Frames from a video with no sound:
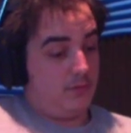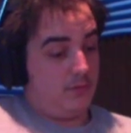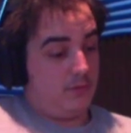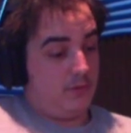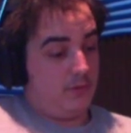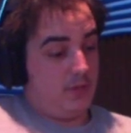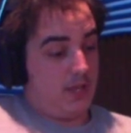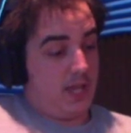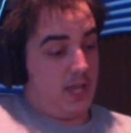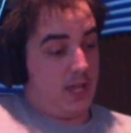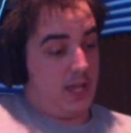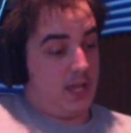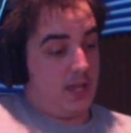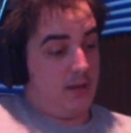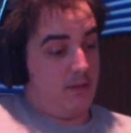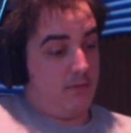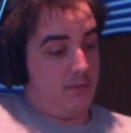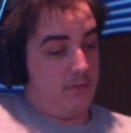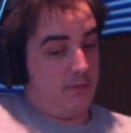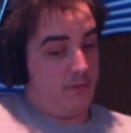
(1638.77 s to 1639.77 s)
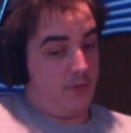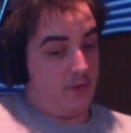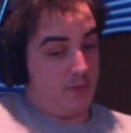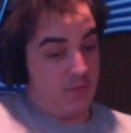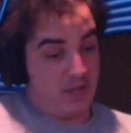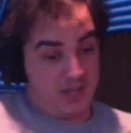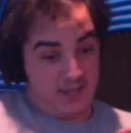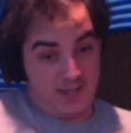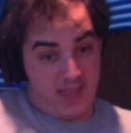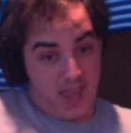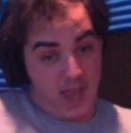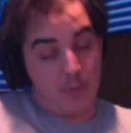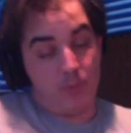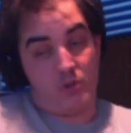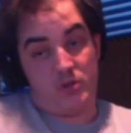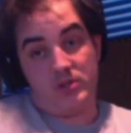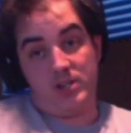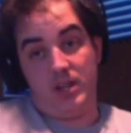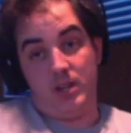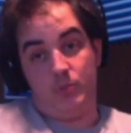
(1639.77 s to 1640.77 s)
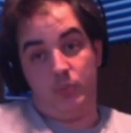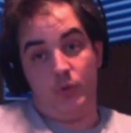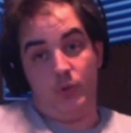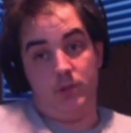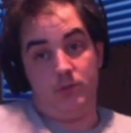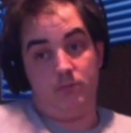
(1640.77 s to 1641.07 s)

and from a gamer standpoint.